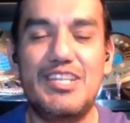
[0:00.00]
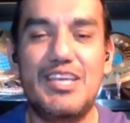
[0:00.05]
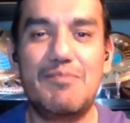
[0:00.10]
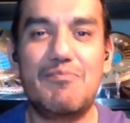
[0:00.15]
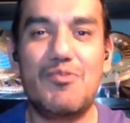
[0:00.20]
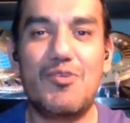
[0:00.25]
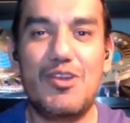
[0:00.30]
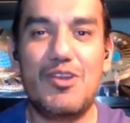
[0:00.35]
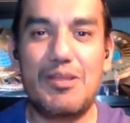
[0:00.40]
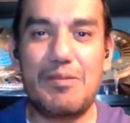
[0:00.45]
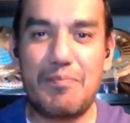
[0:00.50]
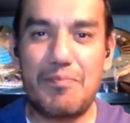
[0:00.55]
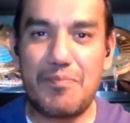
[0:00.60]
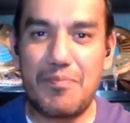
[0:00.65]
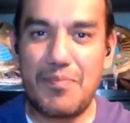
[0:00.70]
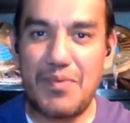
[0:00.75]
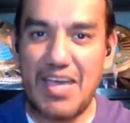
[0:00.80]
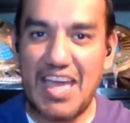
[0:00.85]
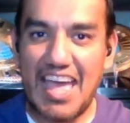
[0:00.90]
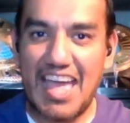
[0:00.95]
they brought it
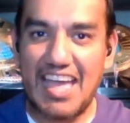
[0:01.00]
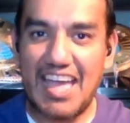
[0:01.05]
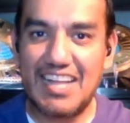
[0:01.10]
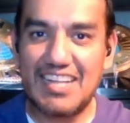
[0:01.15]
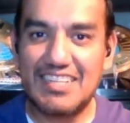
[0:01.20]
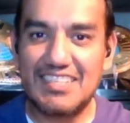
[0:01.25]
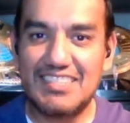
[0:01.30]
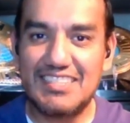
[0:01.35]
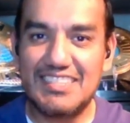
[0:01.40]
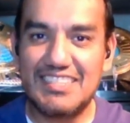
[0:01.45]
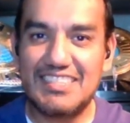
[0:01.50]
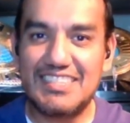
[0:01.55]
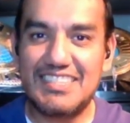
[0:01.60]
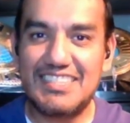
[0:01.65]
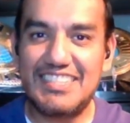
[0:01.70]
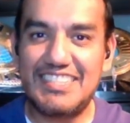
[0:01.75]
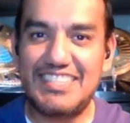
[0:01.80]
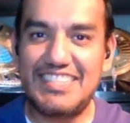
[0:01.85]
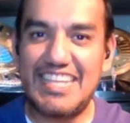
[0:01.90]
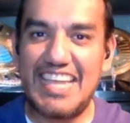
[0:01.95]
back
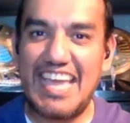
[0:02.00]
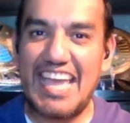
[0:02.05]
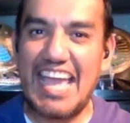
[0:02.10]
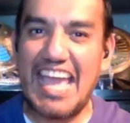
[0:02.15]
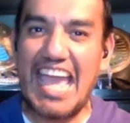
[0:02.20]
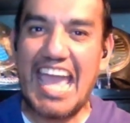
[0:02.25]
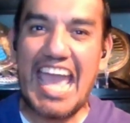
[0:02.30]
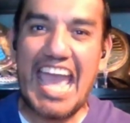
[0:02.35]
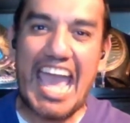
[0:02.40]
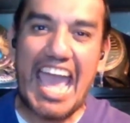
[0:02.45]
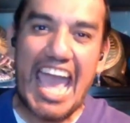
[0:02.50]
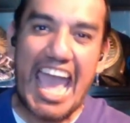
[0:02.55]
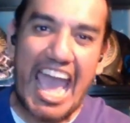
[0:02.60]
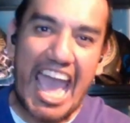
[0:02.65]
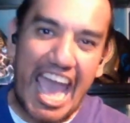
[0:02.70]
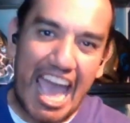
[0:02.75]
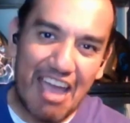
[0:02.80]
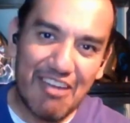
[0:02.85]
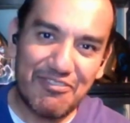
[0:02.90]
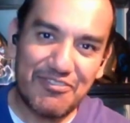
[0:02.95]
the day
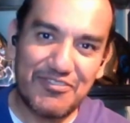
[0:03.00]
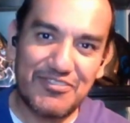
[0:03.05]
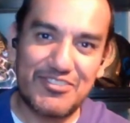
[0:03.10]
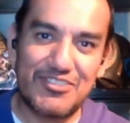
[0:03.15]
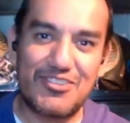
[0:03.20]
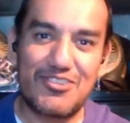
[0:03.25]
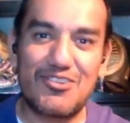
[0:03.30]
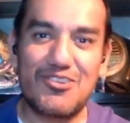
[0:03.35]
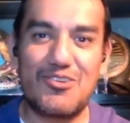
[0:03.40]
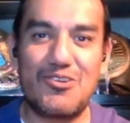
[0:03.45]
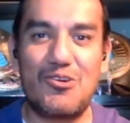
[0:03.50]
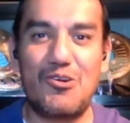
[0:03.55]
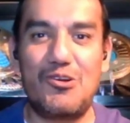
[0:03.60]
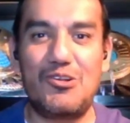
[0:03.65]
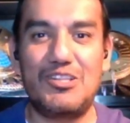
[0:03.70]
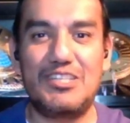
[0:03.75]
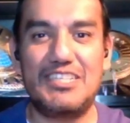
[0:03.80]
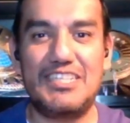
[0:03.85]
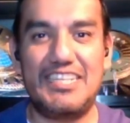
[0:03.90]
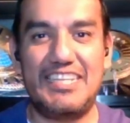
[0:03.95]
after
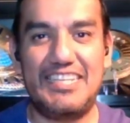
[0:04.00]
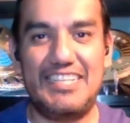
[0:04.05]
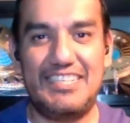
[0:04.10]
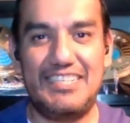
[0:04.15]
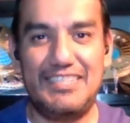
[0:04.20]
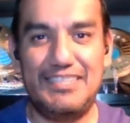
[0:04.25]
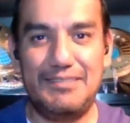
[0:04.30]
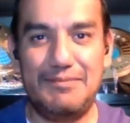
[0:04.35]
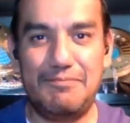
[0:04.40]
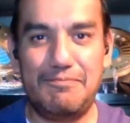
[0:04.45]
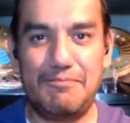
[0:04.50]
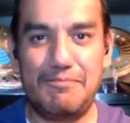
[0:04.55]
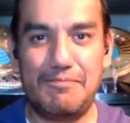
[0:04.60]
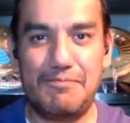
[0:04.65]
All In.